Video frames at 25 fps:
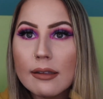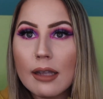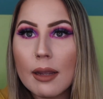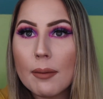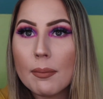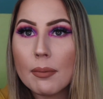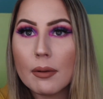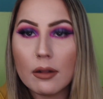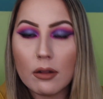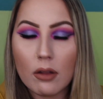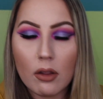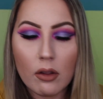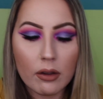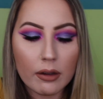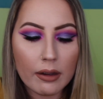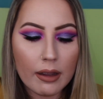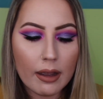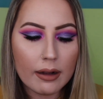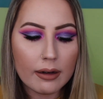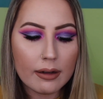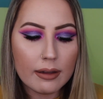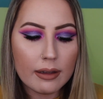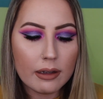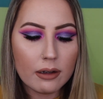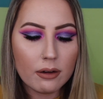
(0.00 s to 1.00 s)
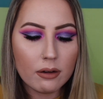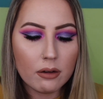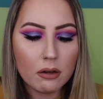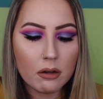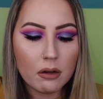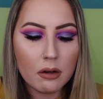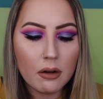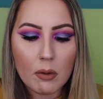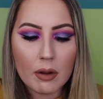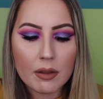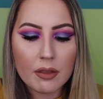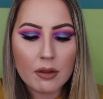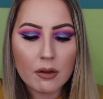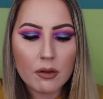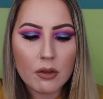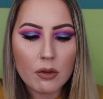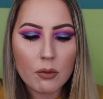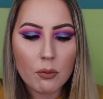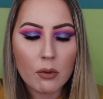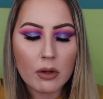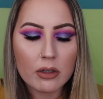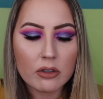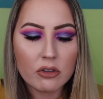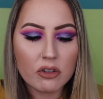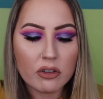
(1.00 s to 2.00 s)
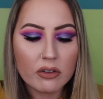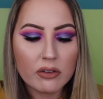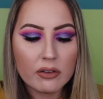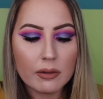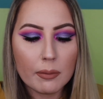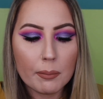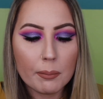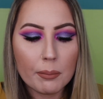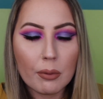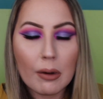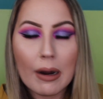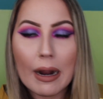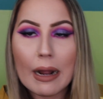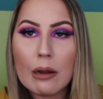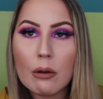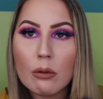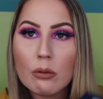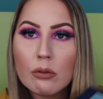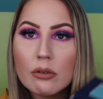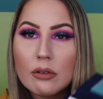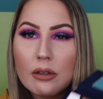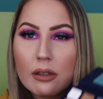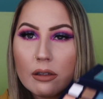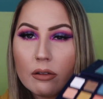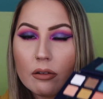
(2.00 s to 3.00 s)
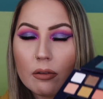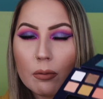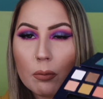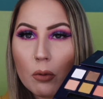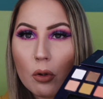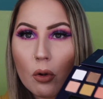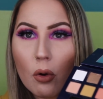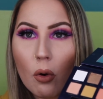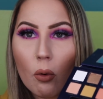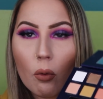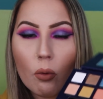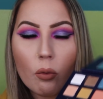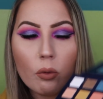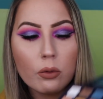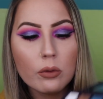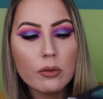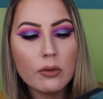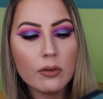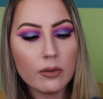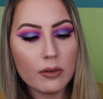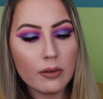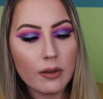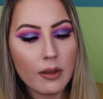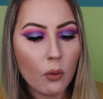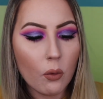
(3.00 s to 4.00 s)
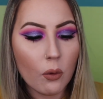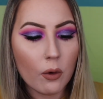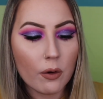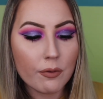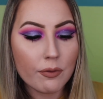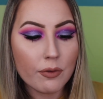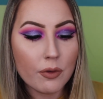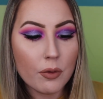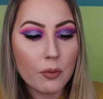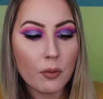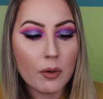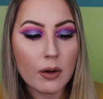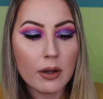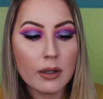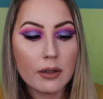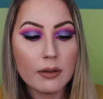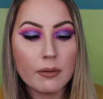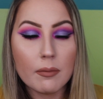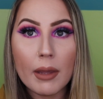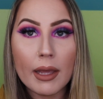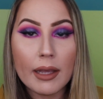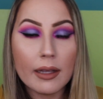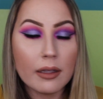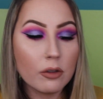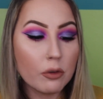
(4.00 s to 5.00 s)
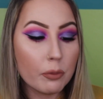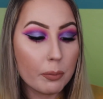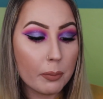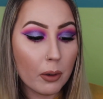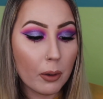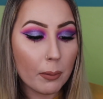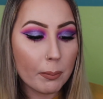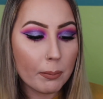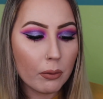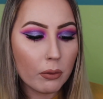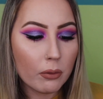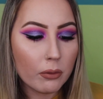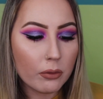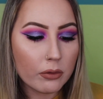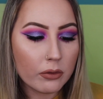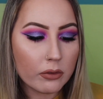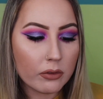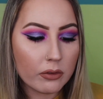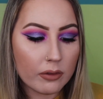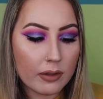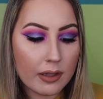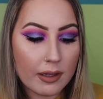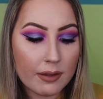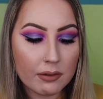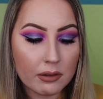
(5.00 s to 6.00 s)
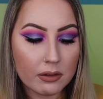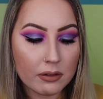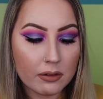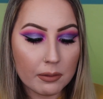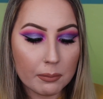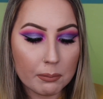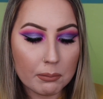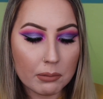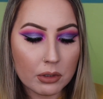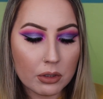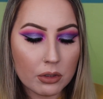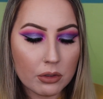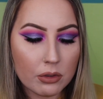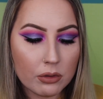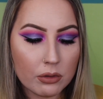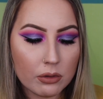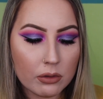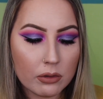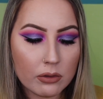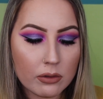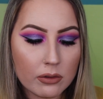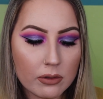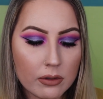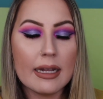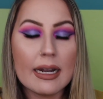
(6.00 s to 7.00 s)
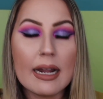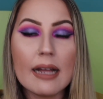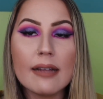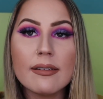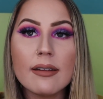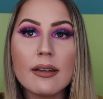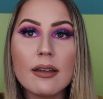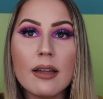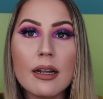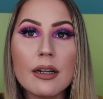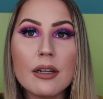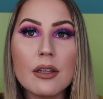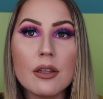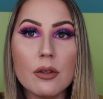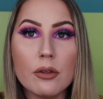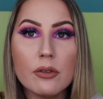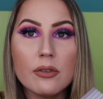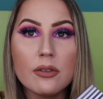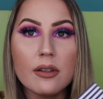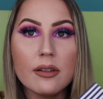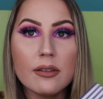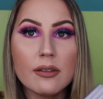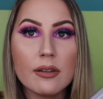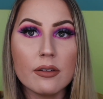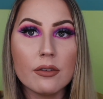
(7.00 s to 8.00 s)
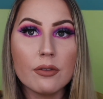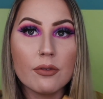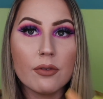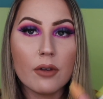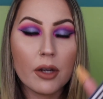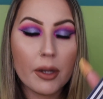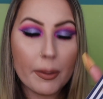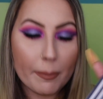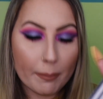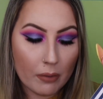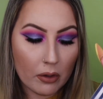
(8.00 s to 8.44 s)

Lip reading: type of look out of here, whether you want just some browns and some golds, or if you want pinks, purples, even some blues. It has a lot of uses. It's very